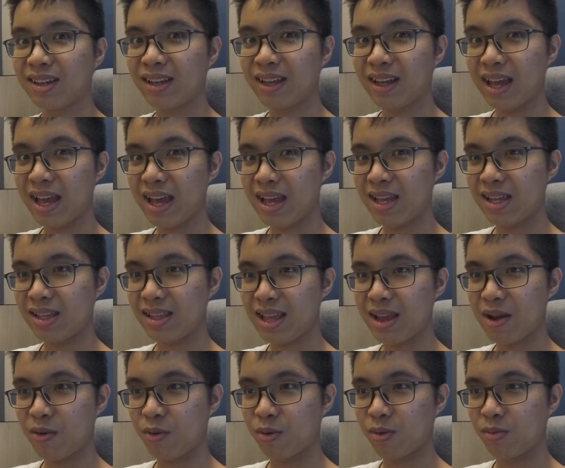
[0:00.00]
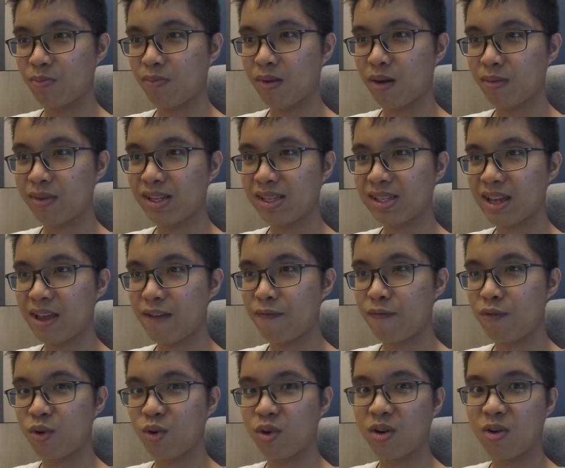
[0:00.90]
and that would probably
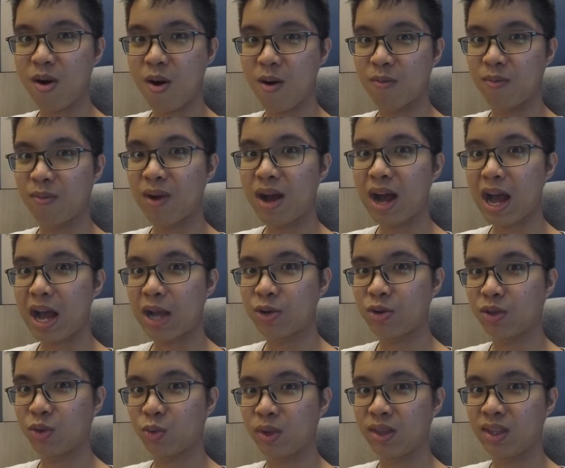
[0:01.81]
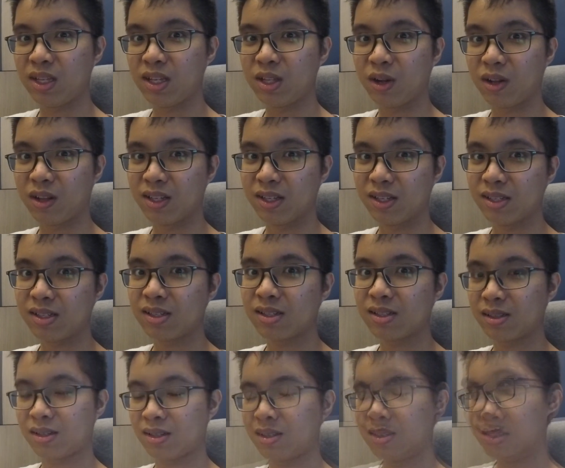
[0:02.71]
save you around $120.
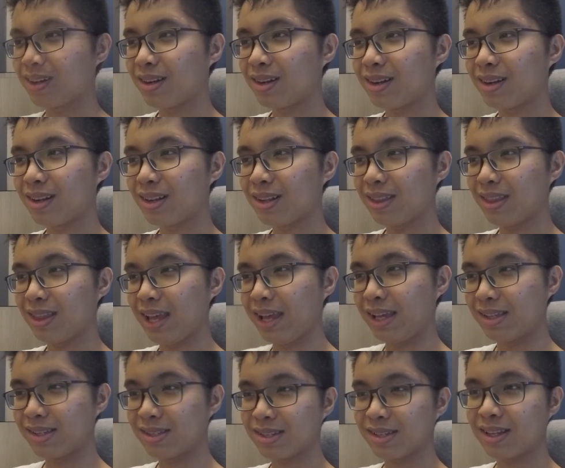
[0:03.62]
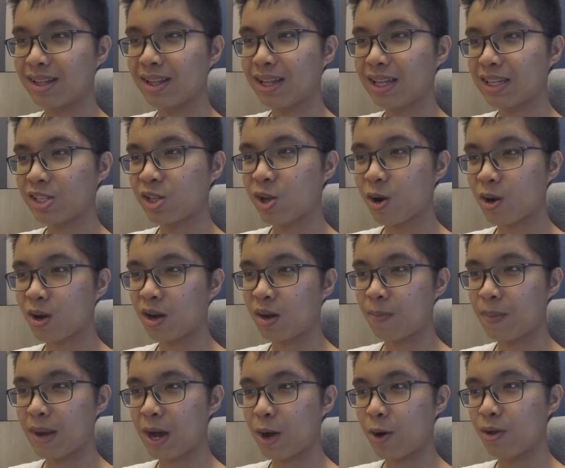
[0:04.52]
Next, let's talk
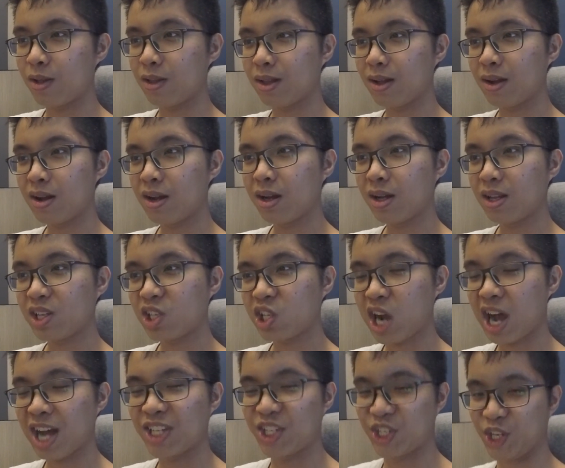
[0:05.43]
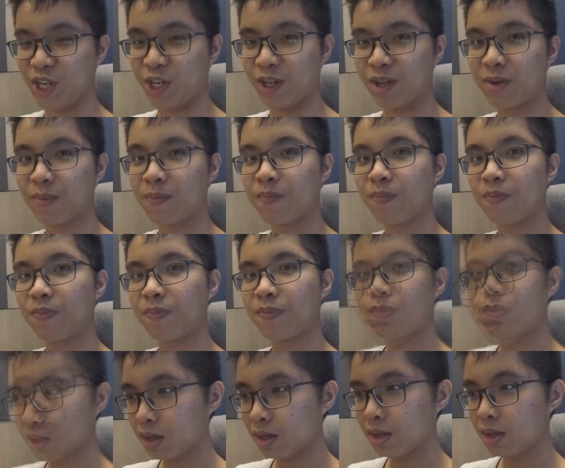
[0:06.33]
about charging.
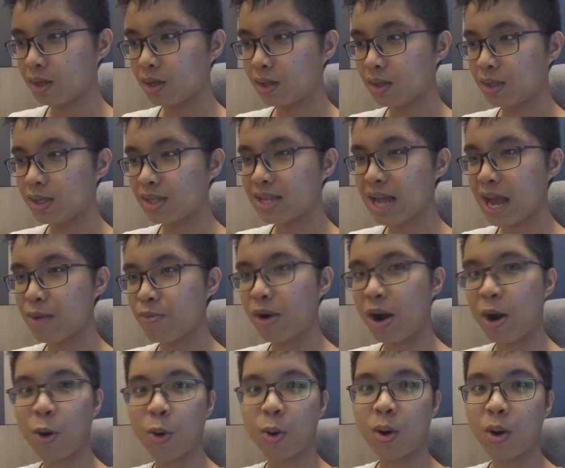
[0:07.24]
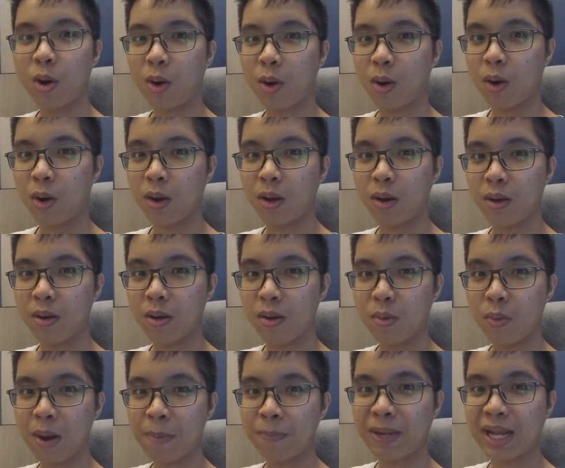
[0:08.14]
This time round,
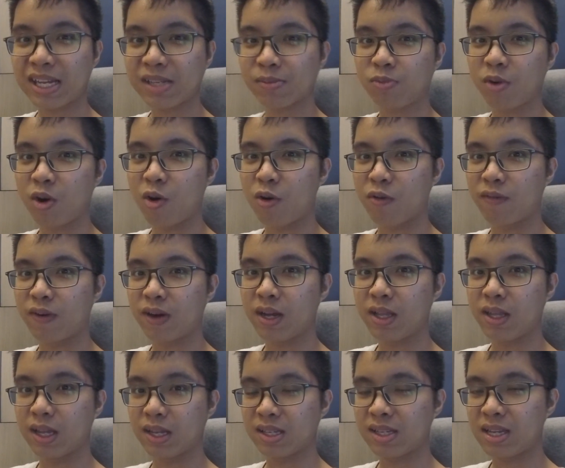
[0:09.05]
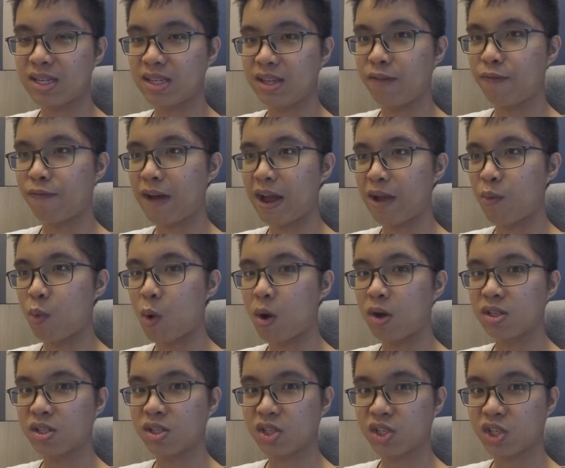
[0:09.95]
OnePlus brought over the 65
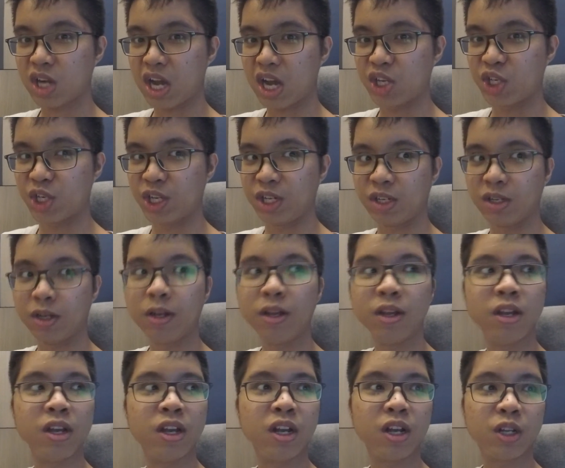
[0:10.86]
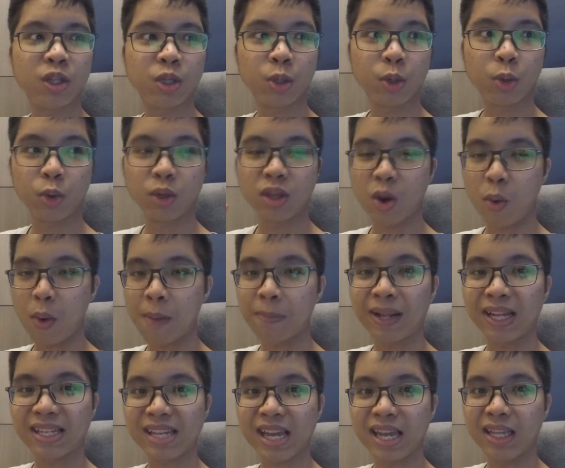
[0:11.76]
watts charging to the
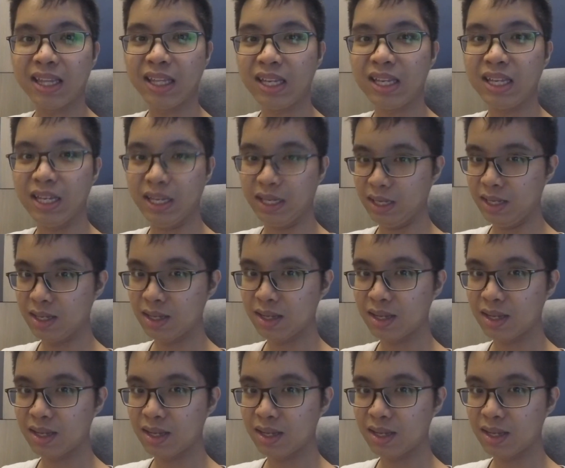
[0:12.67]
OnePlus 8T